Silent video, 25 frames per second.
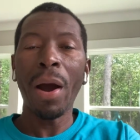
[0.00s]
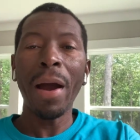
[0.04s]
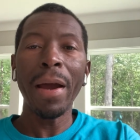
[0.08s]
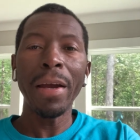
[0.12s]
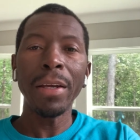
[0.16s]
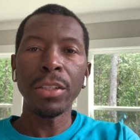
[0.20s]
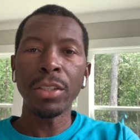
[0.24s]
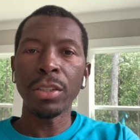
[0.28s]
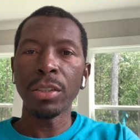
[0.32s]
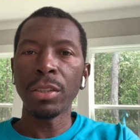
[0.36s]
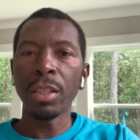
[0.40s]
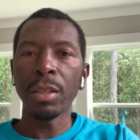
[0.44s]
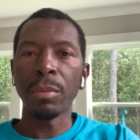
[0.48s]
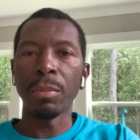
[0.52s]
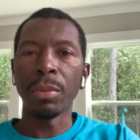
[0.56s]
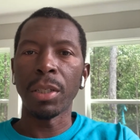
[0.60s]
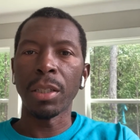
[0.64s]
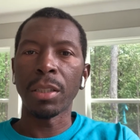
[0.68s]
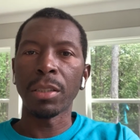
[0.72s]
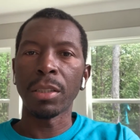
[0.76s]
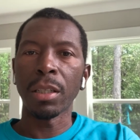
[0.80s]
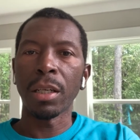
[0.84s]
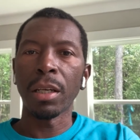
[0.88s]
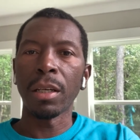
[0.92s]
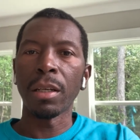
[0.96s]
why should they
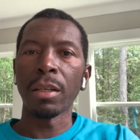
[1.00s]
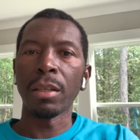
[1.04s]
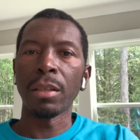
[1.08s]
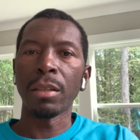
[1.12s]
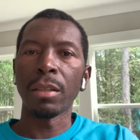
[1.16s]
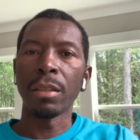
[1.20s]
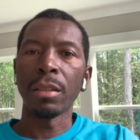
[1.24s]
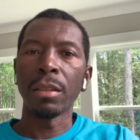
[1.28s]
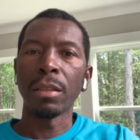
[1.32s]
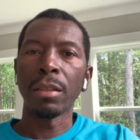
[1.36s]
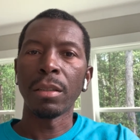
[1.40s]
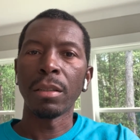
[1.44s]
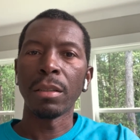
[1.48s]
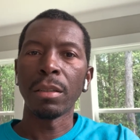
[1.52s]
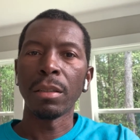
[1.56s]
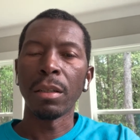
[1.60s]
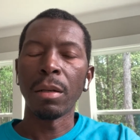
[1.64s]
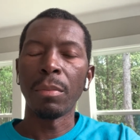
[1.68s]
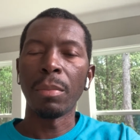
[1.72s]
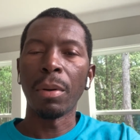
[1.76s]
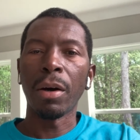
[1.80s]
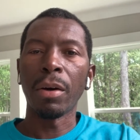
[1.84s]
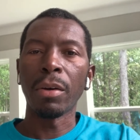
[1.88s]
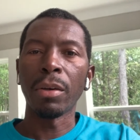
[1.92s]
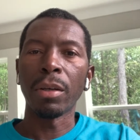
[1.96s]
be excited
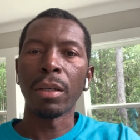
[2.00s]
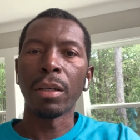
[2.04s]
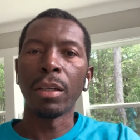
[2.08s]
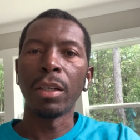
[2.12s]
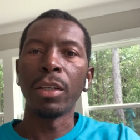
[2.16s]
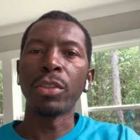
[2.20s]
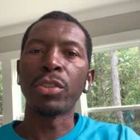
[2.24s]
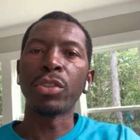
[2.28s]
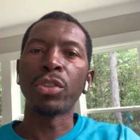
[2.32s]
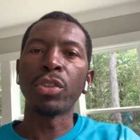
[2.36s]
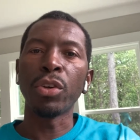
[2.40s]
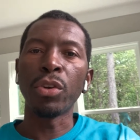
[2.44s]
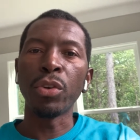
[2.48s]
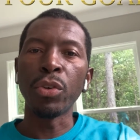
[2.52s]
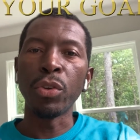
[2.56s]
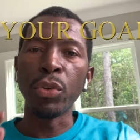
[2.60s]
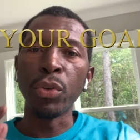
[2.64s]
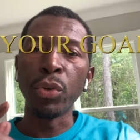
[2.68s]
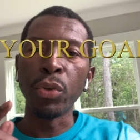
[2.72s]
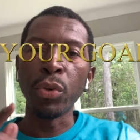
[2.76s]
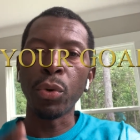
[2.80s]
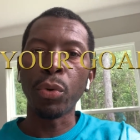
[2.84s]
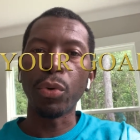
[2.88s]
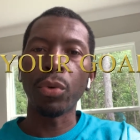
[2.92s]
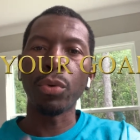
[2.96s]
about it? It's
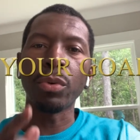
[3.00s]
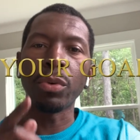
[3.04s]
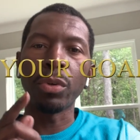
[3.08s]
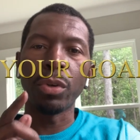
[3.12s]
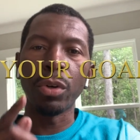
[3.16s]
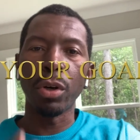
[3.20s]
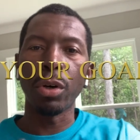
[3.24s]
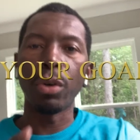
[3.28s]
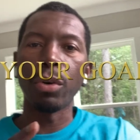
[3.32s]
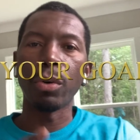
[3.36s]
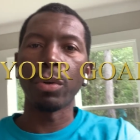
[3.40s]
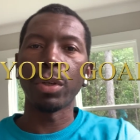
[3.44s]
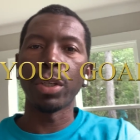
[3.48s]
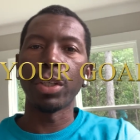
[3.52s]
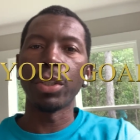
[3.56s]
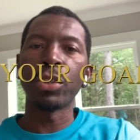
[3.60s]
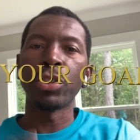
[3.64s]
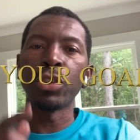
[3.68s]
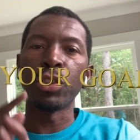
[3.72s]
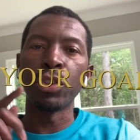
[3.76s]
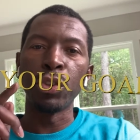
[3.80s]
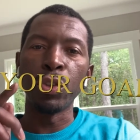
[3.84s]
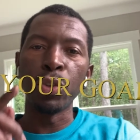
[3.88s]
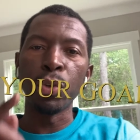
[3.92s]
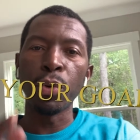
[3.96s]
your goal,
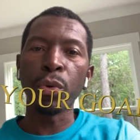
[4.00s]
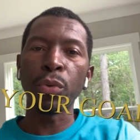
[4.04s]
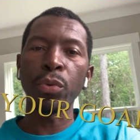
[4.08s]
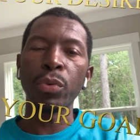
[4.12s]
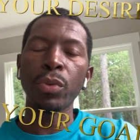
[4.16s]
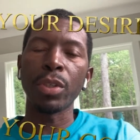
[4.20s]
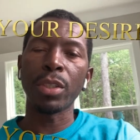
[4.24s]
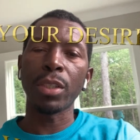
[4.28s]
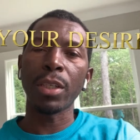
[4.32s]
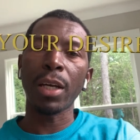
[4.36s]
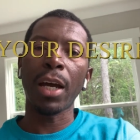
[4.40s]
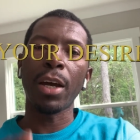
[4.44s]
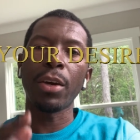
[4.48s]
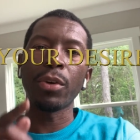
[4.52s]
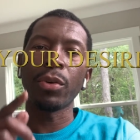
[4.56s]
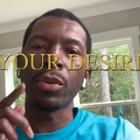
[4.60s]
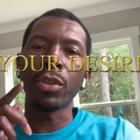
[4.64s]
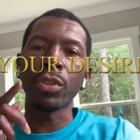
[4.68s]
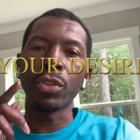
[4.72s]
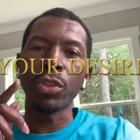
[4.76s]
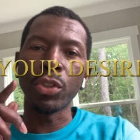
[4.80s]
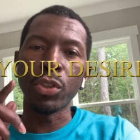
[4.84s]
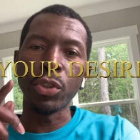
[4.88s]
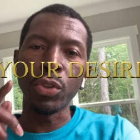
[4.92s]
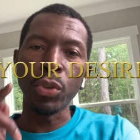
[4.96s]
it's your desire,
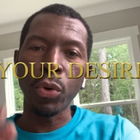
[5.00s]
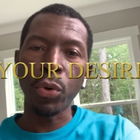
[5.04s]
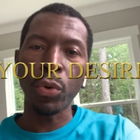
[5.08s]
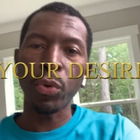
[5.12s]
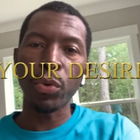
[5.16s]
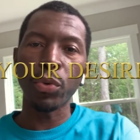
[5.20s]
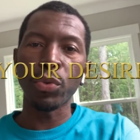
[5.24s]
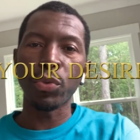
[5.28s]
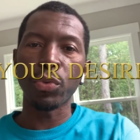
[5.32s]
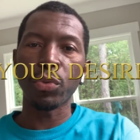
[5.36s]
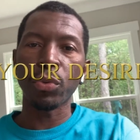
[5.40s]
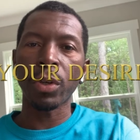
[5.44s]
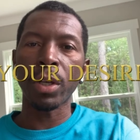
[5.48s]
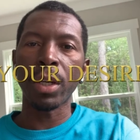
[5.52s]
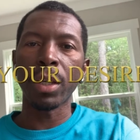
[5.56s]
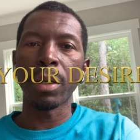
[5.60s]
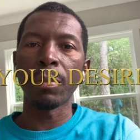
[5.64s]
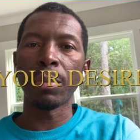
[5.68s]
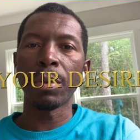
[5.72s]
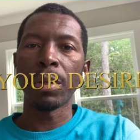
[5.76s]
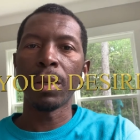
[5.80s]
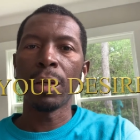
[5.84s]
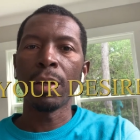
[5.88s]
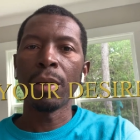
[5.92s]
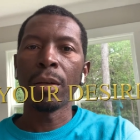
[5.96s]
it's your
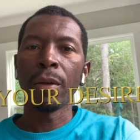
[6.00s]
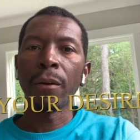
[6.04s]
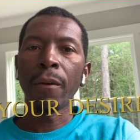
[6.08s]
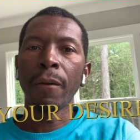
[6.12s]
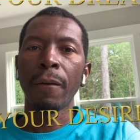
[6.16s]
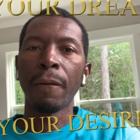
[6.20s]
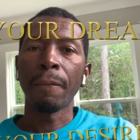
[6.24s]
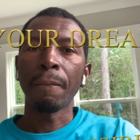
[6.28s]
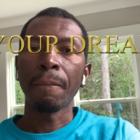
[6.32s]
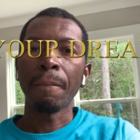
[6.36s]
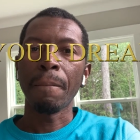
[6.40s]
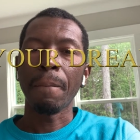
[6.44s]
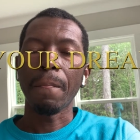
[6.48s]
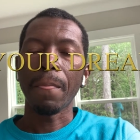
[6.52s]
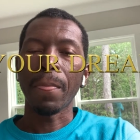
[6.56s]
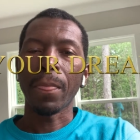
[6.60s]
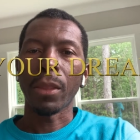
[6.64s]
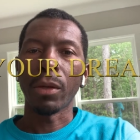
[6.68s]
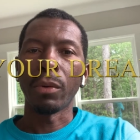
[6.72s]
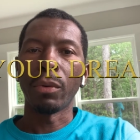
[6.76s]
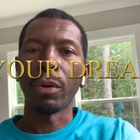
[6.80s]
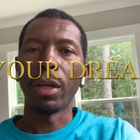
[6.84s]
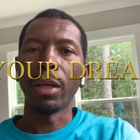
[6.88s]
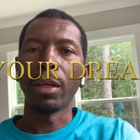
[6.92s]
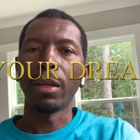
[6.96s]
dream,
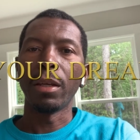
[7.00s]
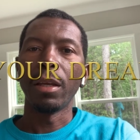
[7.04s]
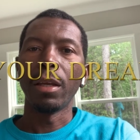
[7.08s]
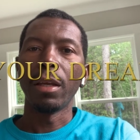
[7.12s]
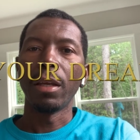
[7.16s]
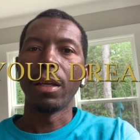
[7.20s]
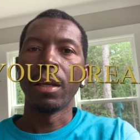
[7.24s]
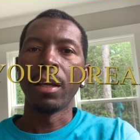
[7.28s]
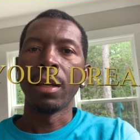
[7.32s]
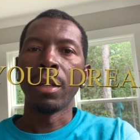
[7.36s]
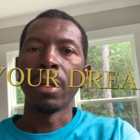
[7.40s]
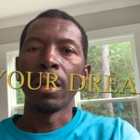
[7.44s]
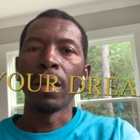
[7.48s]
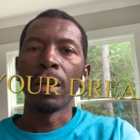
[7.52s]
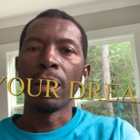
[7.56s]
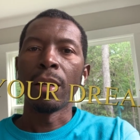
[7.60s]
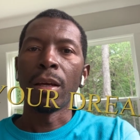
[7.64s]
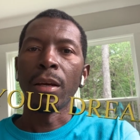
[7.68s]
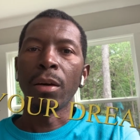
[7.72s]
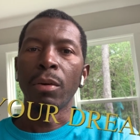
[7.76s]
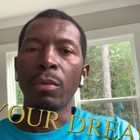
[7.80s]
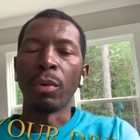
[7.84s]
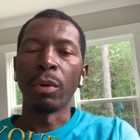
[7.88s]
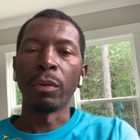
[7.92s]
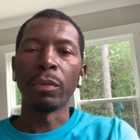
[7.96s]
right?
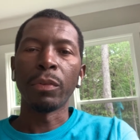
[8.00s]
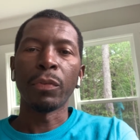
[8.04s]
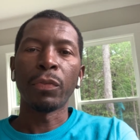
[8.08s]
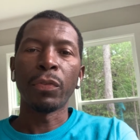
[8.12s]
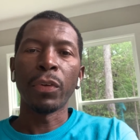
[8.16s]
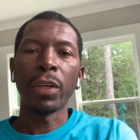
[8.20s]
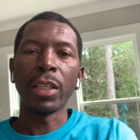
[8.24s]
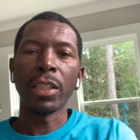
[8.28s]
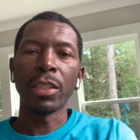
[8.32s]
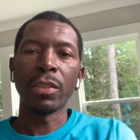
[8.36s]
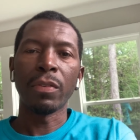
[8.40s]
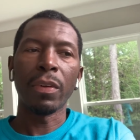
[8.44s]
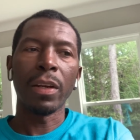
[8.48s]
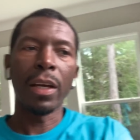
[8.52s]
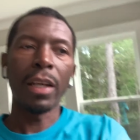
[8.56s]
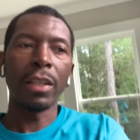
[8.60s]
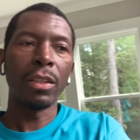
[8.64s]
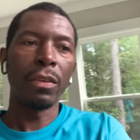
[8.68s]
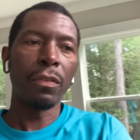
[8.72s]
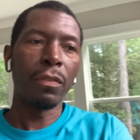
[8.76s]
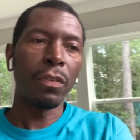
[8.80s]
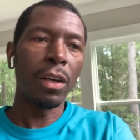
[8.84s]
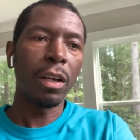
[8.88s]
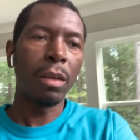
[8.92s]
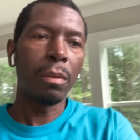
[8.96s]
One of the things that I
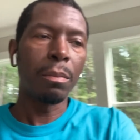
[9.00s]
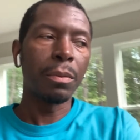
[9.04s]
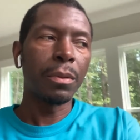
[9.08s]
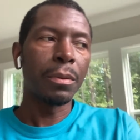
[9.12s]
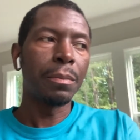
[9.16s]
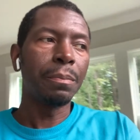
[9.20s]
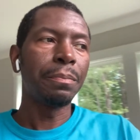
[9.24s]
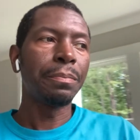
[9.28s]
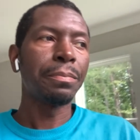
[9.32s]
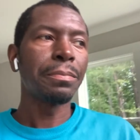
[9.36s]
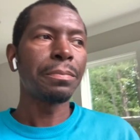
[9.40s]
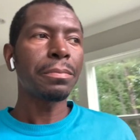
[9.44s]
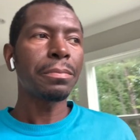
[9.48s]
developed